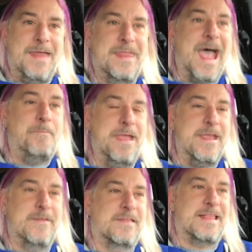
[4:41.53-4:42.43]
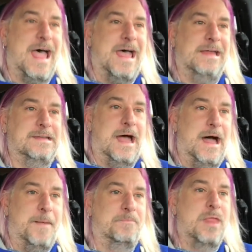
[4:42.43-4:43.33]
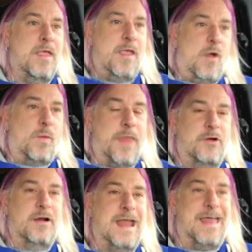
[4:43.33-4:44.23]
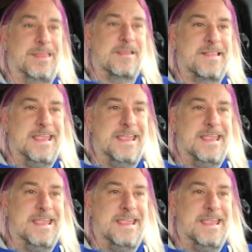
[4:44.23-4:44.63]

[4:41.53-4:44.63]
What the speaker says: that being said, whether or not this